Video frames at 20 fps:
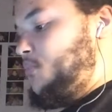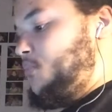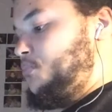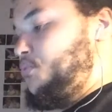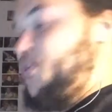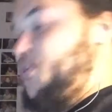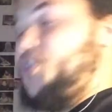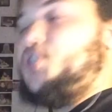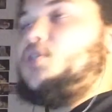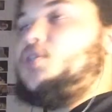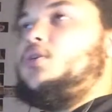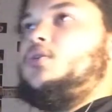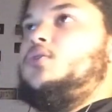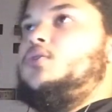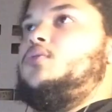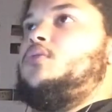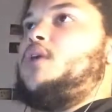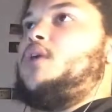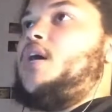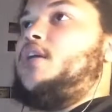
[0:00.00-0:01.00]

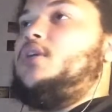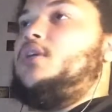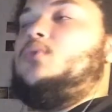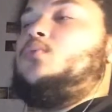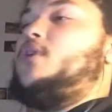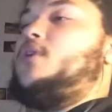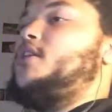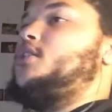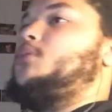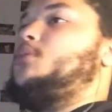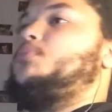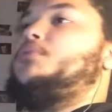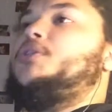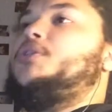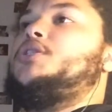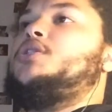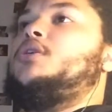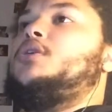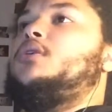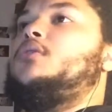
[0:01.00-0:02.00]
Pre-show, I didn't watch the
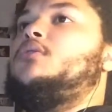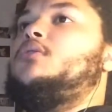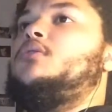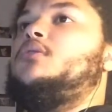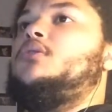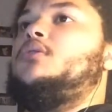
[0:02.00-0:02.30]
pre-show.